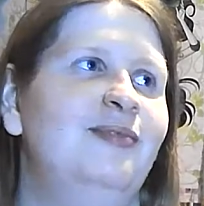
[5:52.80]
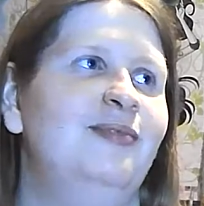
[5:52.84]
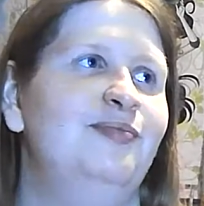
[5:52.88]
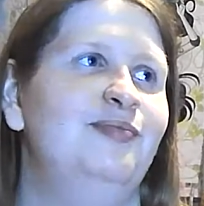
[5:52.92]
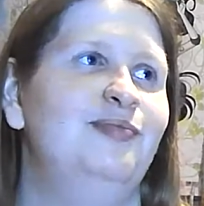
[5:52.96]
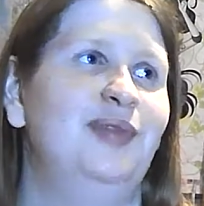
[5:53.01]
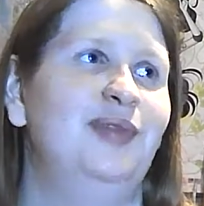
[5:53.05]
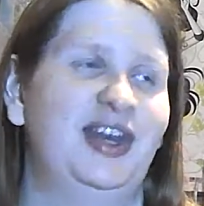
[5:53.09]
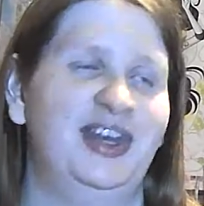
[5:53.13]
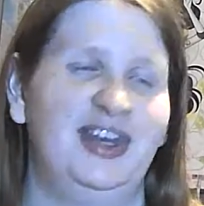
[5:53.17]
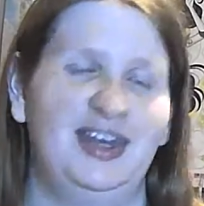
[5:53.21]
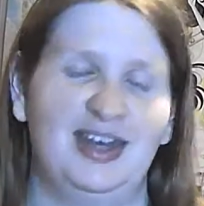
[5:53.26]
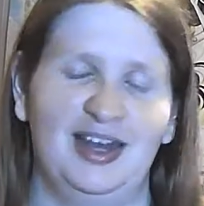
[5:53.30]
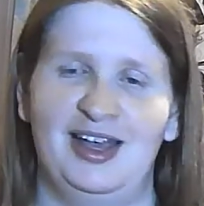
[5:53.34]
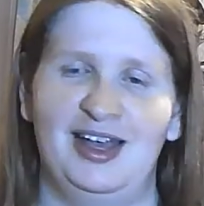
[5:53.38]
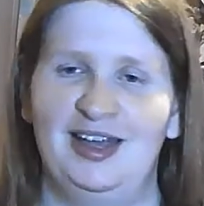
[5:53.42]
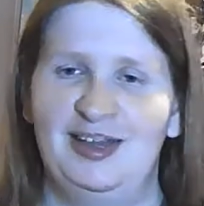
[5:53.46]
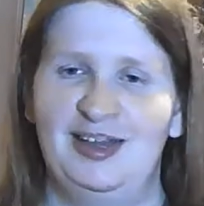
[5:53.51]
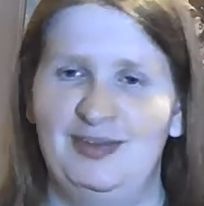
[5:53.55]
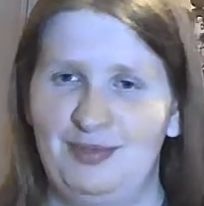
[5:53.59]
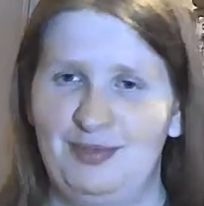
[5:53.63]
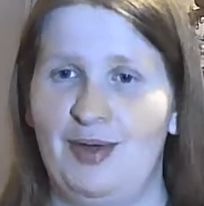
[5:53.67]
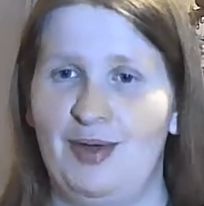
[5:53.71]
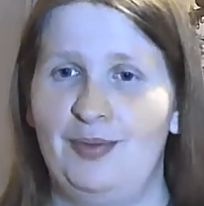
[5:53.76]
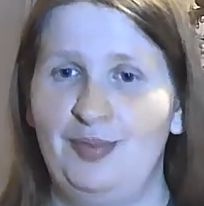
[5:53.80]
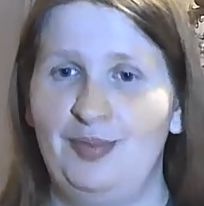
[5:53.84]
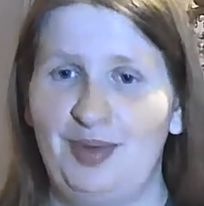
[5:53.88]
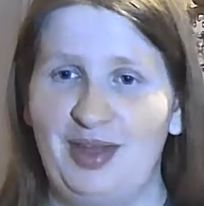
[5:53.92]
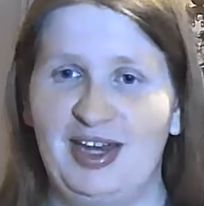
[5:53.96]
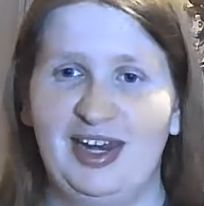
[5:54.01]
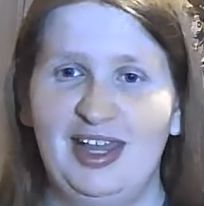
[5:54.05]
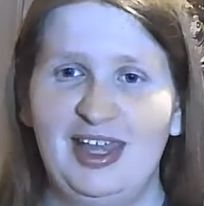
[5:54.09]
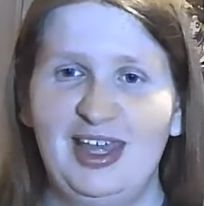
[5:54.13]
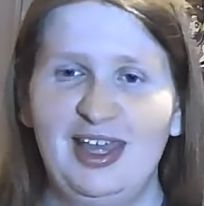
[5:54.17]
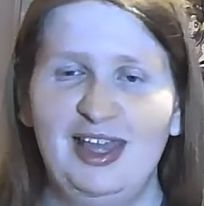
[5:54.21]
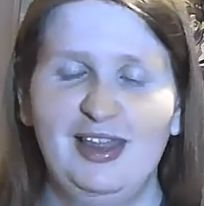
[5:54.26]
Ben
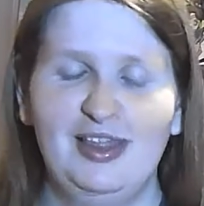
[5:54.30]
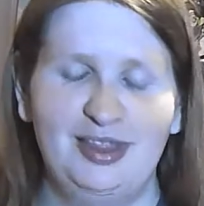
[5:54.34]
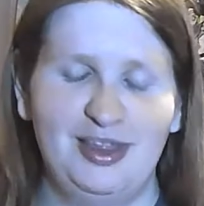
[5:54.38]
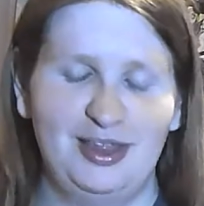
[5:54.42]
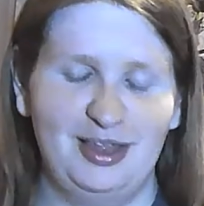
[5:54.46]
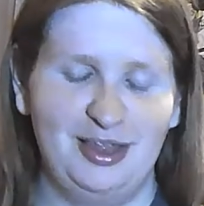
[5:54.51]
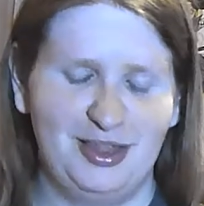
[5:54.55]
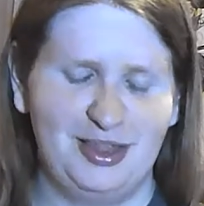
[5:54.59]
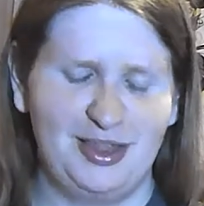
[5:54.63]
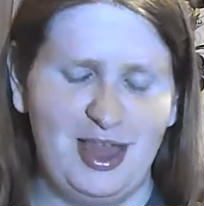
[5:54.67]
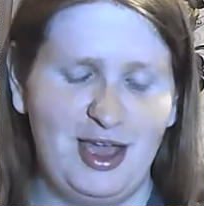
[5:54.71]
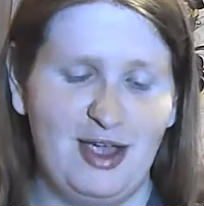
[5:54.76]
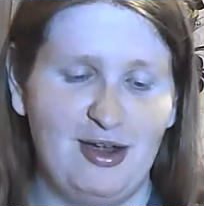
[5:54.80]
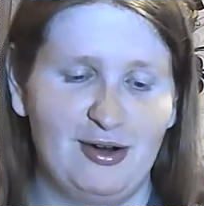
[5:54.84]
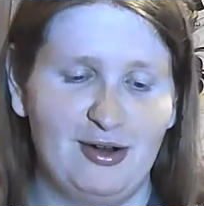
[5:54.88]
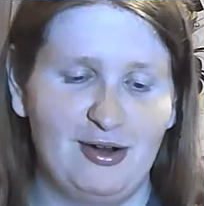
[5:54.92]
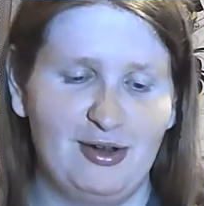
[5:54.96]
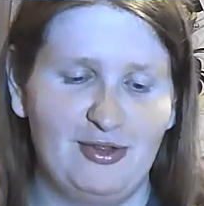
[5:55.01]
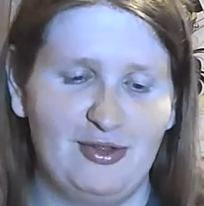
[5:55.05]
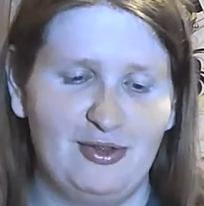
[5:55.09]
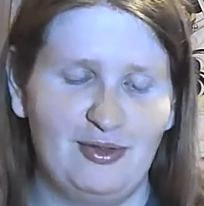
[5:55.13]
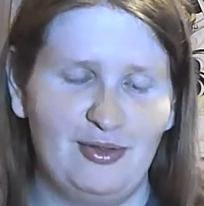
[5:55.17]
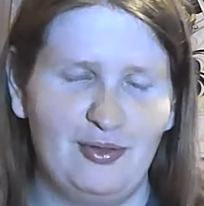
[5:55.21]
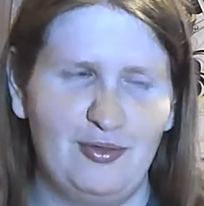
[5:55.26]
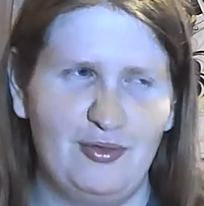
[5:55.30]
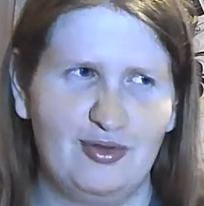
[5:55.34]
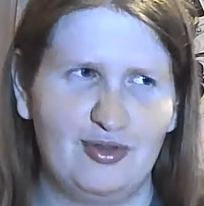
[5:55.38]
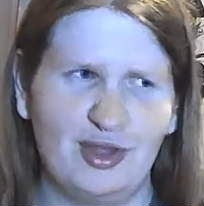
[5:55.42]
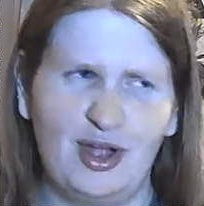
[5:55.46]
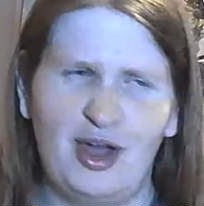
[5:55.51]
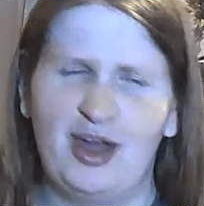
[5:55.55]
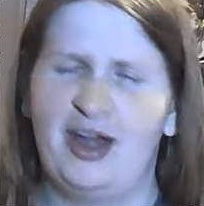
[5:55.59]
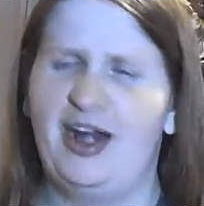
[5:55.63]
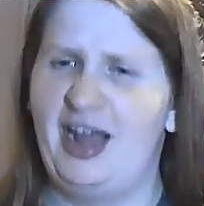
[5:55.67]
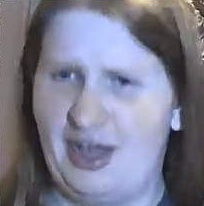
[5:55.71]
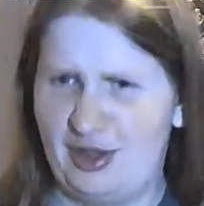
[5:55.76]
Kingsley's character, who's
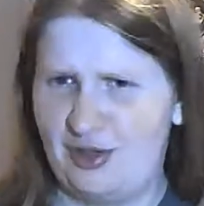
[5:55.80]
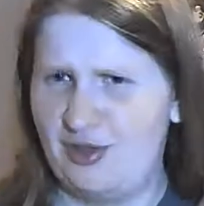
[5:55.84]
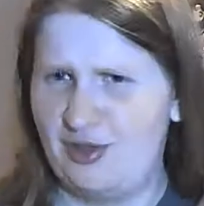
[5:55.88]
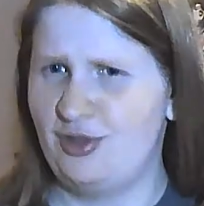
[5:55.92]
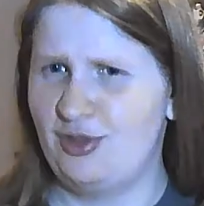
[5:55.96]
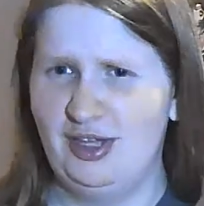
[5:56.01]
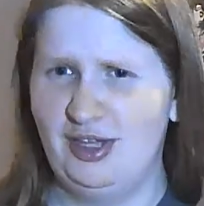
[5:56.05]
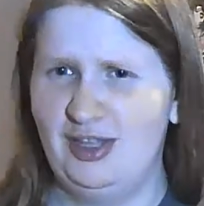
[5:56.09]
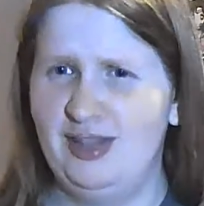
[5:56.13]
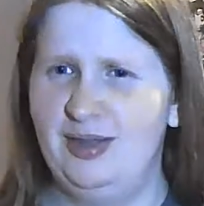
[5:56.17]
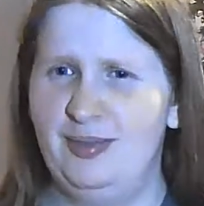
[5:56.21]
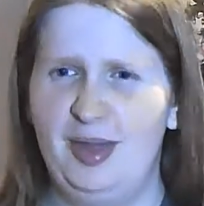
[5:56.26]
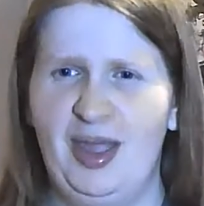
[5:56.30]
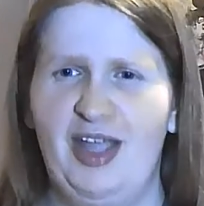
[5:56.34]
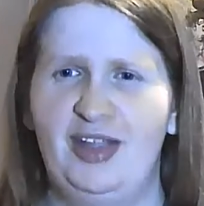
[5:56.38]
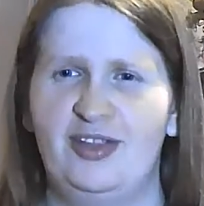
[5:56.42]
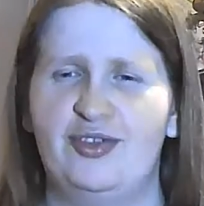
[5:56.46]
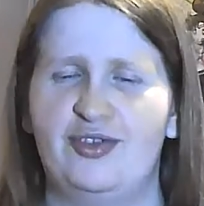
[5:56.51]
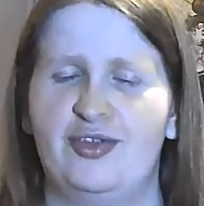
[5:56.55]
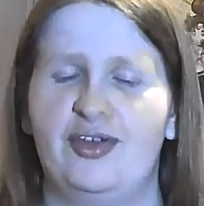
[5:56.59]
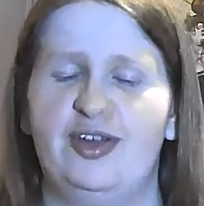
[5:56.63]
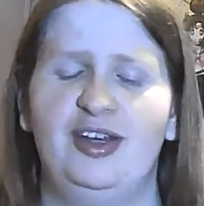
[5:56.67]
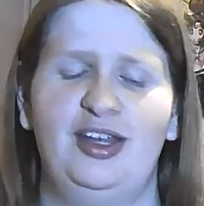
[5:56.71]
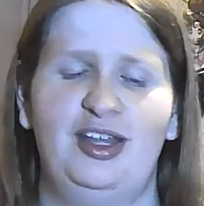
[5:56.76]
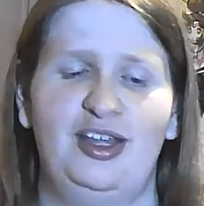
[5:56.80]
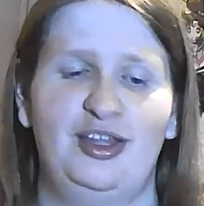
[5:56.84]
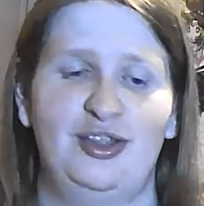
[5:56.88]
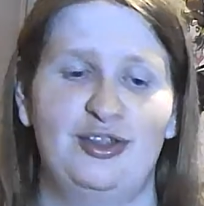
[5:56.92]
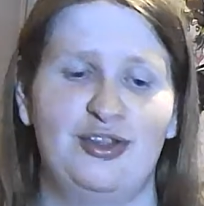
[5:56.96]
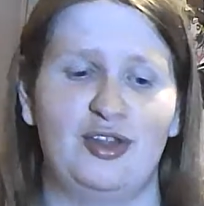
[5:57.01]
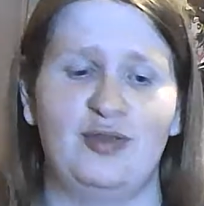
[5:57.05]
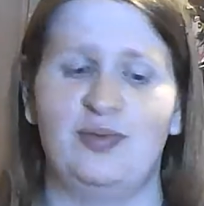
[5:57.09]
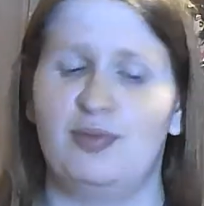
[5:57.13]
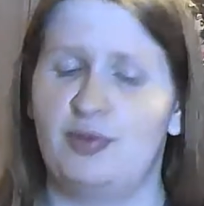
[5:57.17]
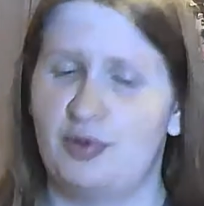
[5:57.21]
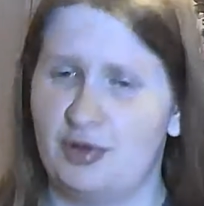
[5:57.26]
not actually the Mandarin, he's
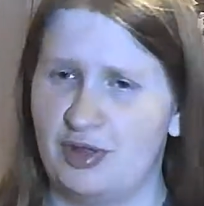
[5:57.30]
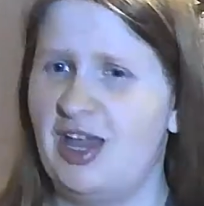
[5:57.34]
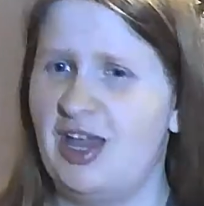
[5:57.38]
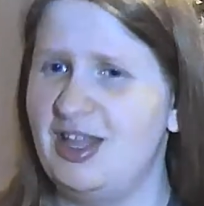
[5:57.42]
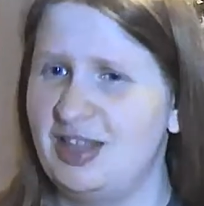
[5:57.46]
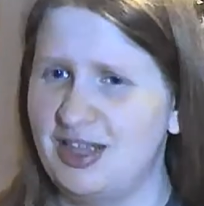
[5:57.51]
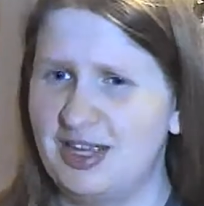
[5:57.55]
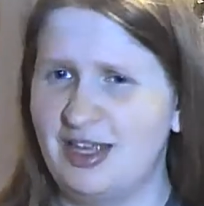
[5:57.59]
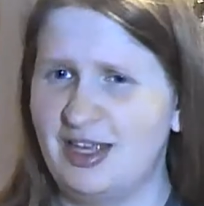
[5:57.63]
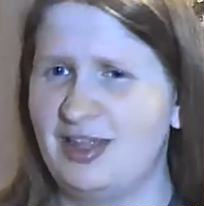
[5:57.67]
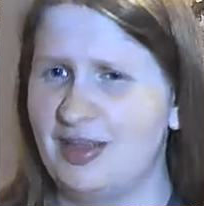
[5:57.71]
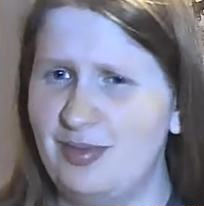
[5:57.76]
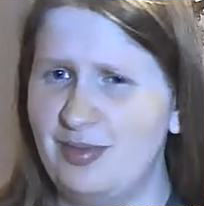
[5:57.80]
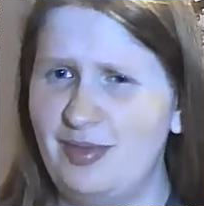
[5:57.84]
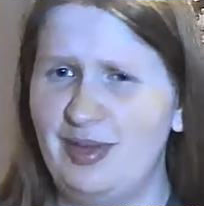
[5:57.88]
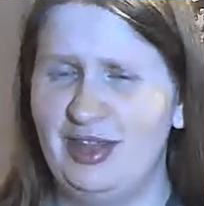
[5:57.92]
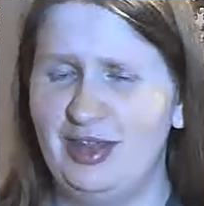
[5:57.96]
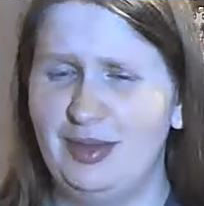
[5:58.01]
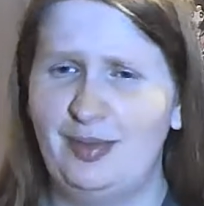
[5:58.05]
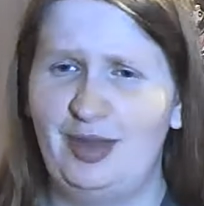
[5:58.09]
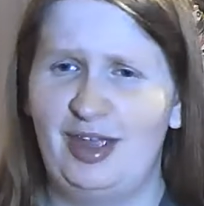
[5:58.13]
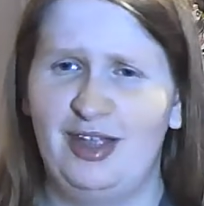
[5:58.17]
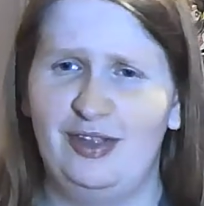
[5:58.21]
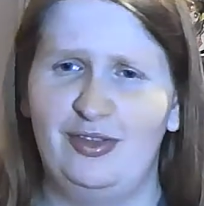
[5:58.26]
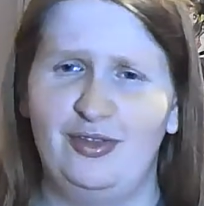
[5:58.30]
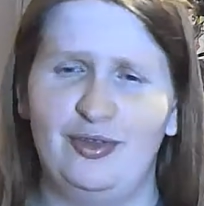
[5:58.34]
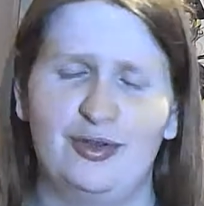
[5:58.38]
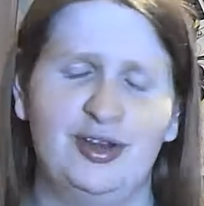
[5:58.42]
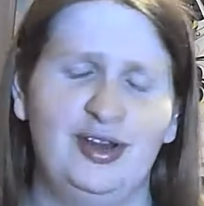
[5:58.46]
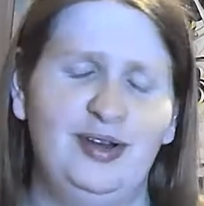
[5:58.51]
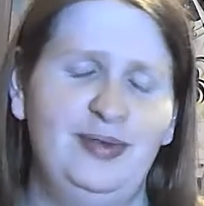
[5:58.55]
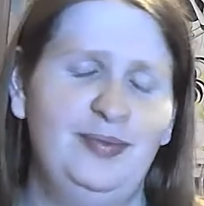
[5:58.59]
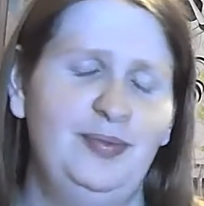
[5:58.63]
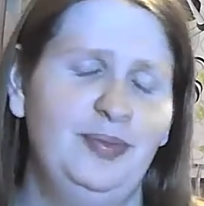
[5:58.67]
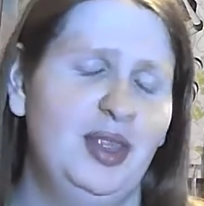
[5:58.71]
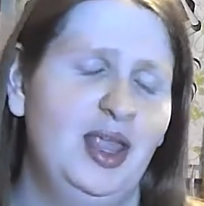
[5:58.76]
just pretending to be the
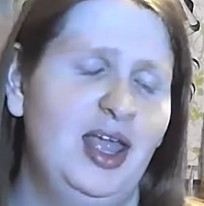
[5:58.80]
Mandarin.